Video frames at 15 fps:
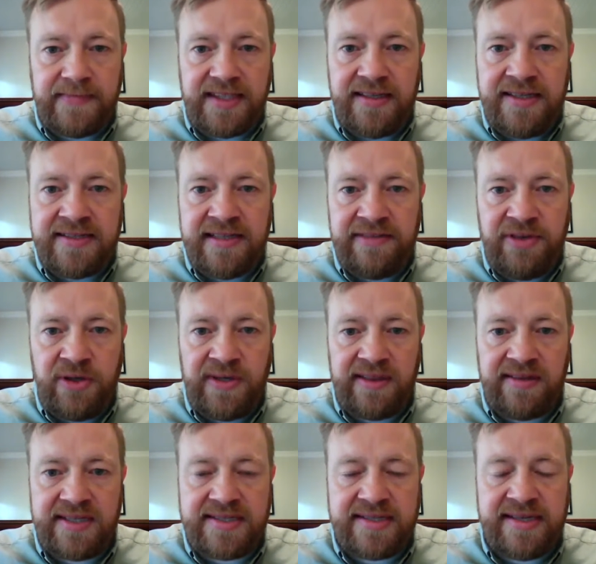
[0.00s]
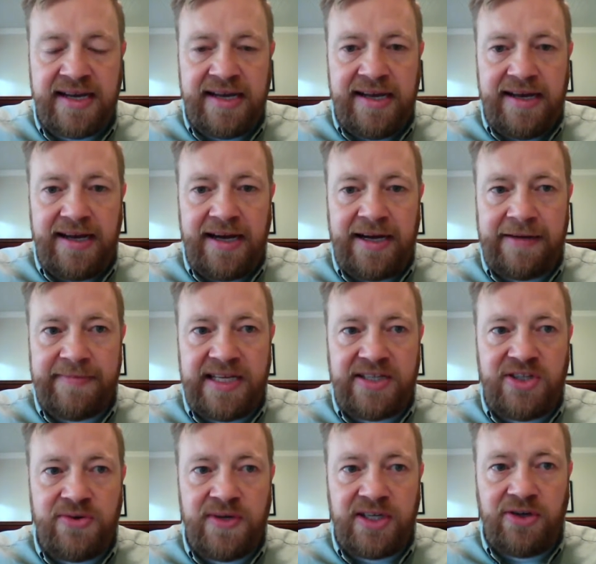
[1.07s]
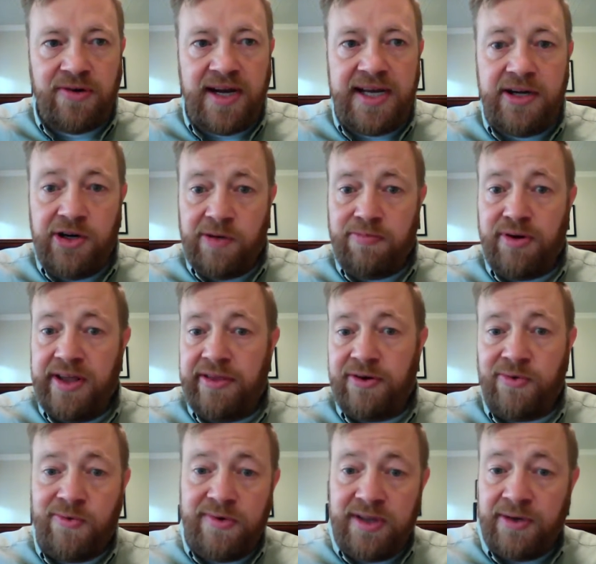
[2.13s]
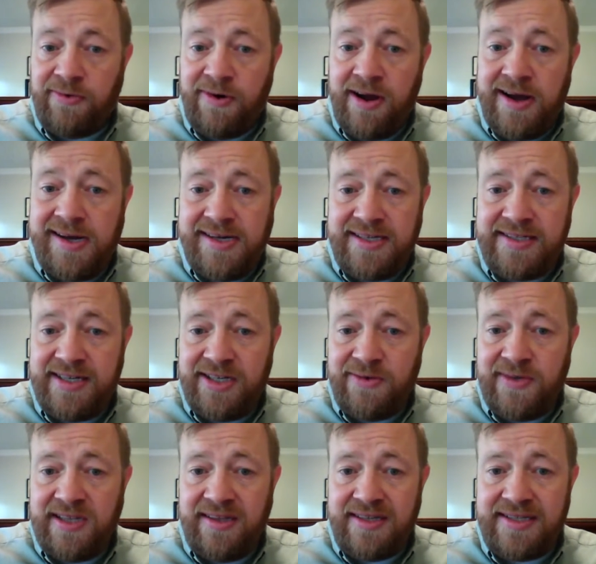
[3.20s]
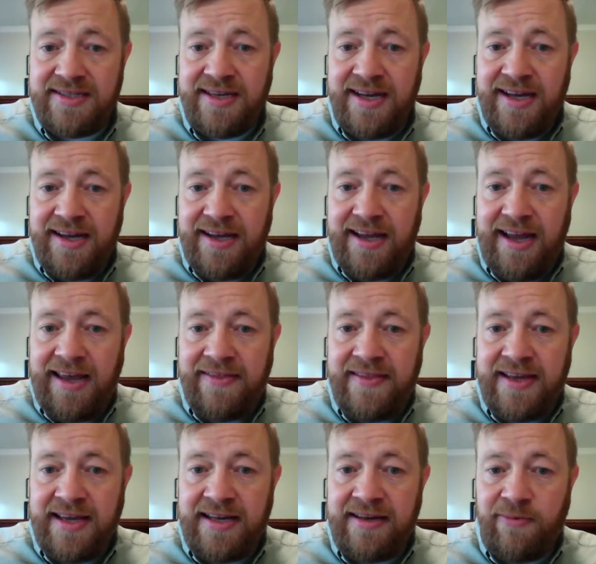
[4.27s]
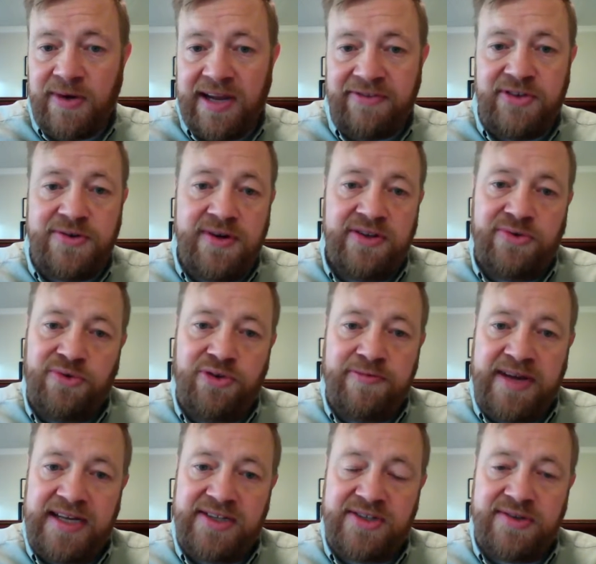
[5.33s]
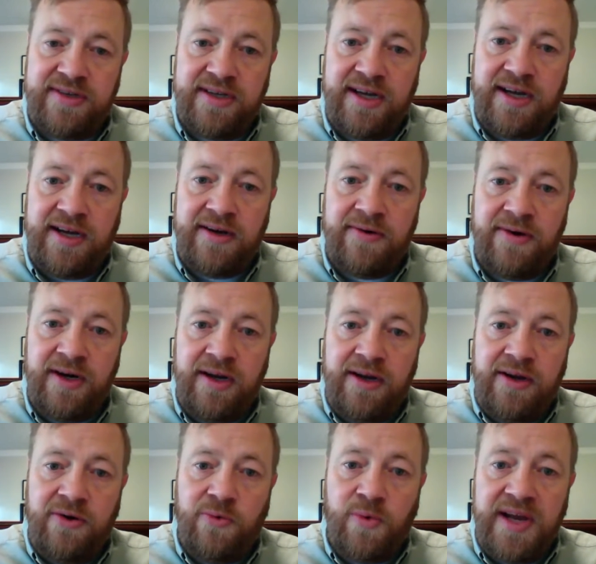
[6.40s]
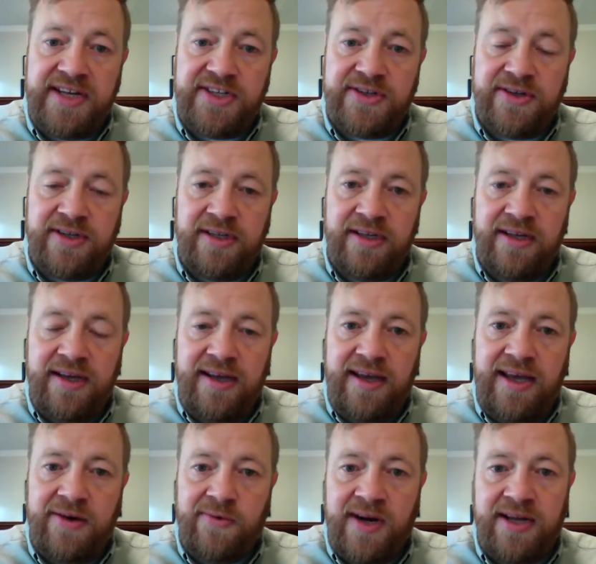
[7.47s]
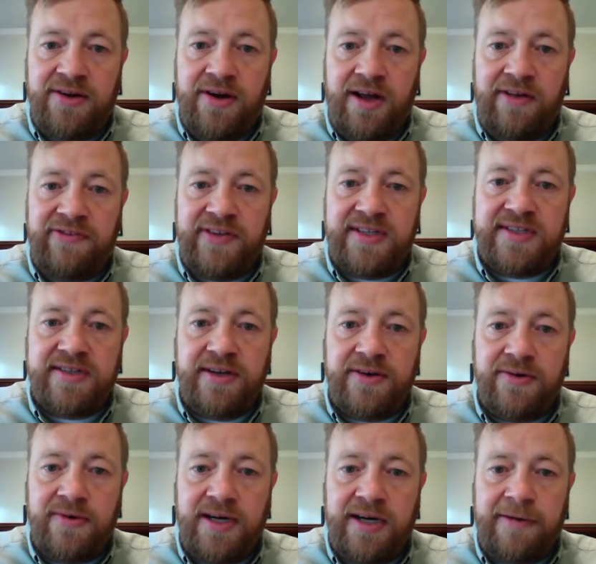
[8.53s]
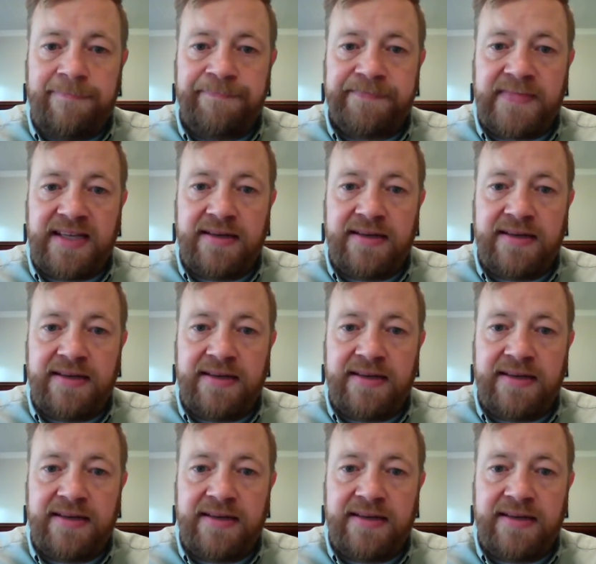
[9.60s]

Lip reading: is living with us and doing great. Her brother, Laron, is here with us. And then we have 2 other roommates, Rachel and Randolph. And so